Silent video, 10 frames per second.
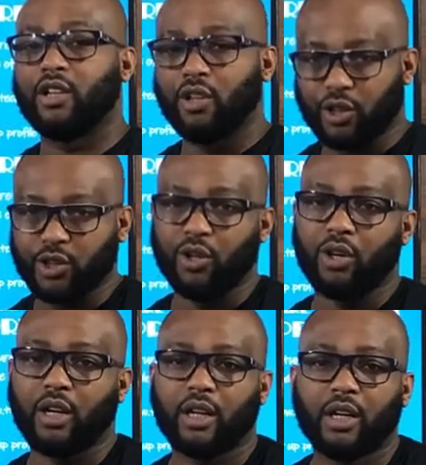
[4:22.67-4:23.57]
not young.
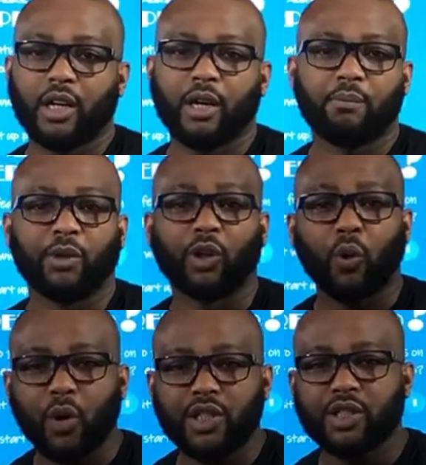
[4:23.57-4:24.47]
But the
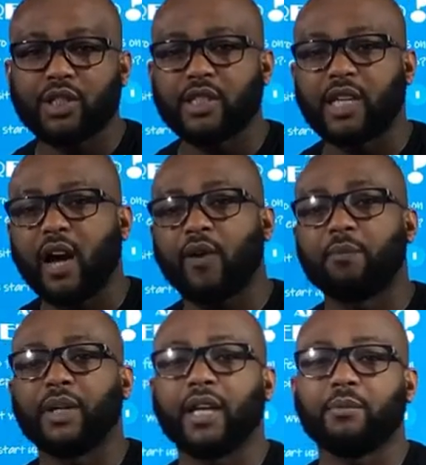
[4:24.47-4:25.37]
question is, how
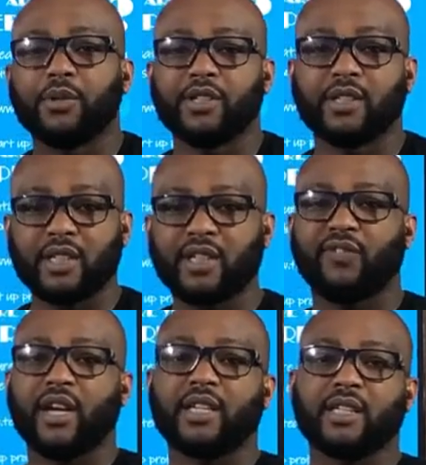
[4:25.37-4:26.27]
applicable is this
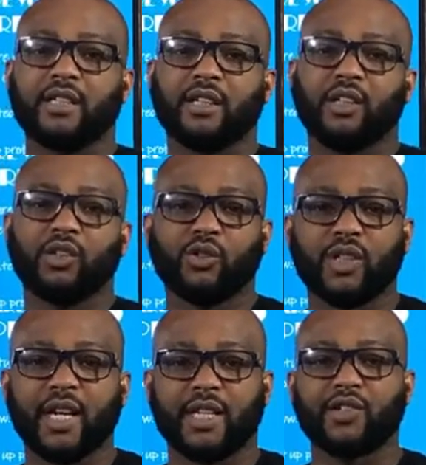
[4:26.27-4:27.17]
finding to the
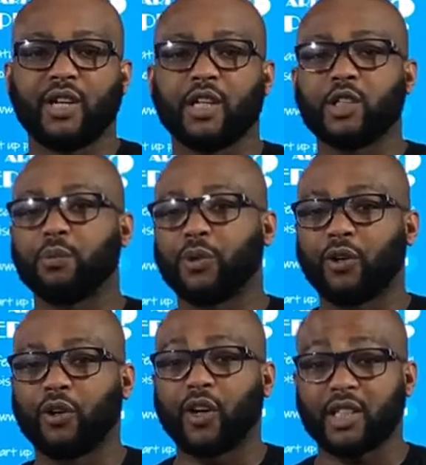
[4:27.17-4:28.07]
Nigerian
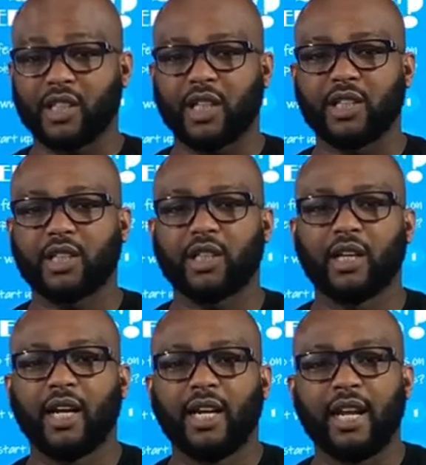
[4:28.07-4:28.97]
entrepreneurial stage?
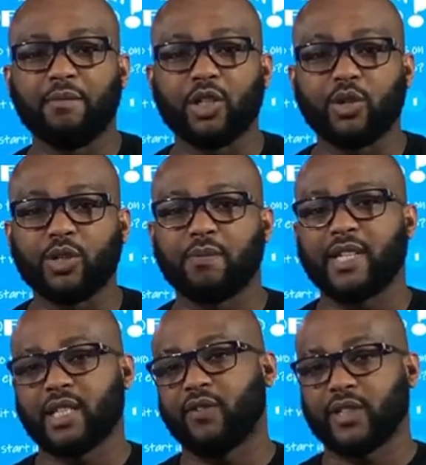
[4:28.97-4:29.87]
Let me use
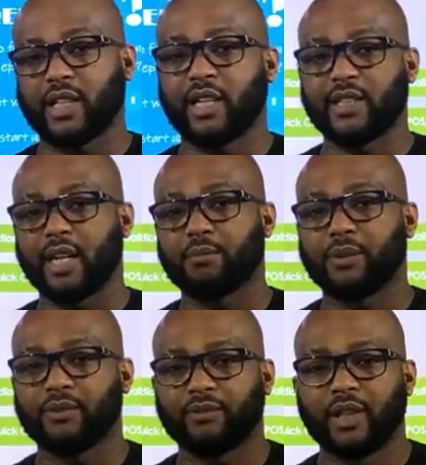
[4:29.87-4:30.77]
myself as an example.
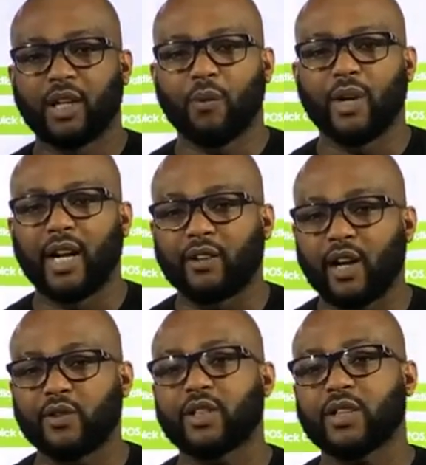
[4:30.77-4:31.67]
When I
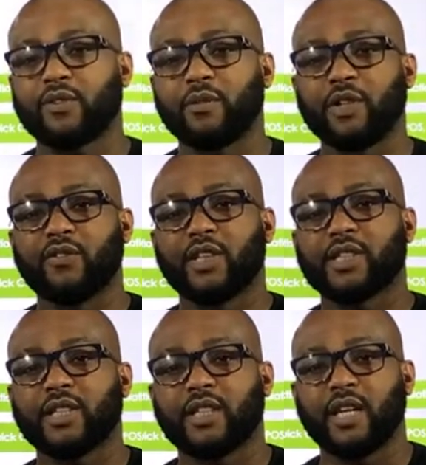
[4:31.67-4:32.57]
graduated from the
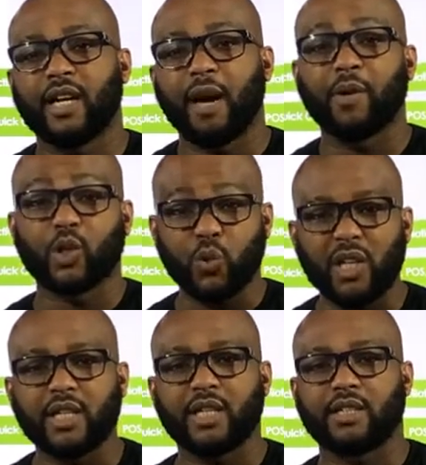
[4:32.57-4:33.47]
university about
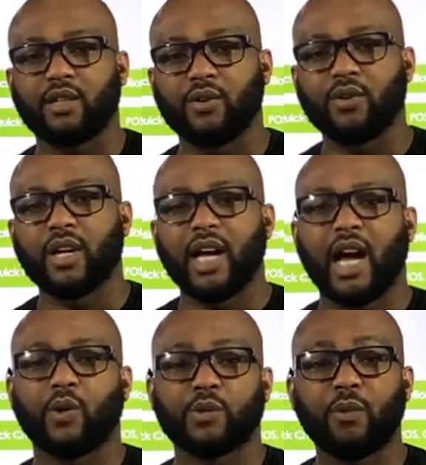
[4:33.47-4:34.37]
20 years ago, I
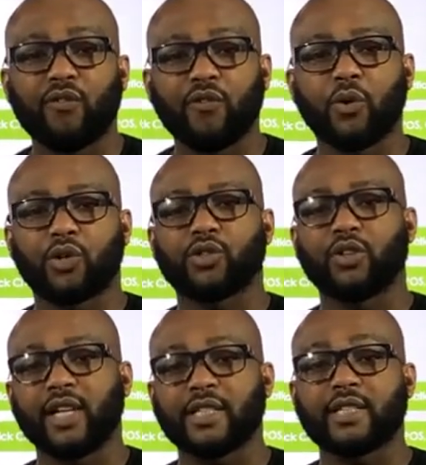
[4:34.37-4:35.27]
was more focused
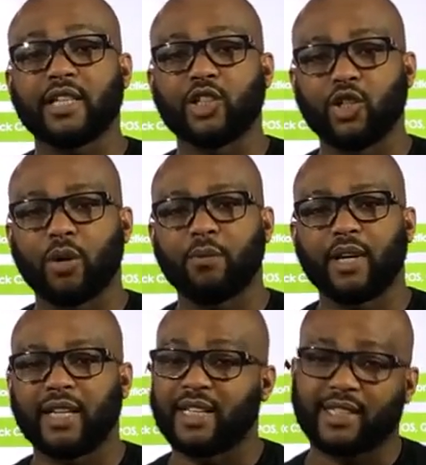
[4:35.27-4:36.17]
on getting a job
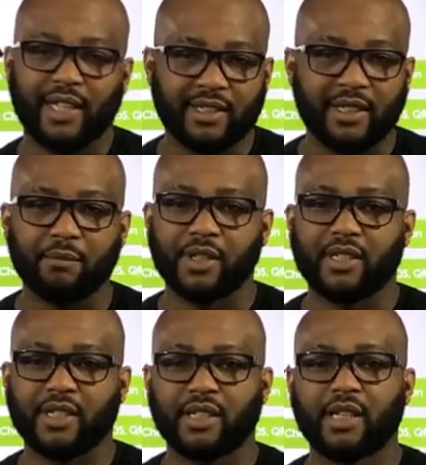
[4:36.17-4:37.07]
than starting a
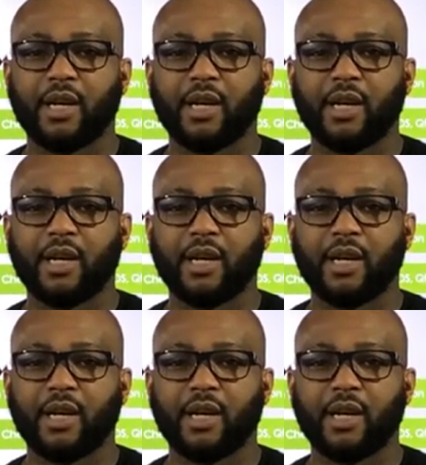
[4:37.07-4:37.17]
business,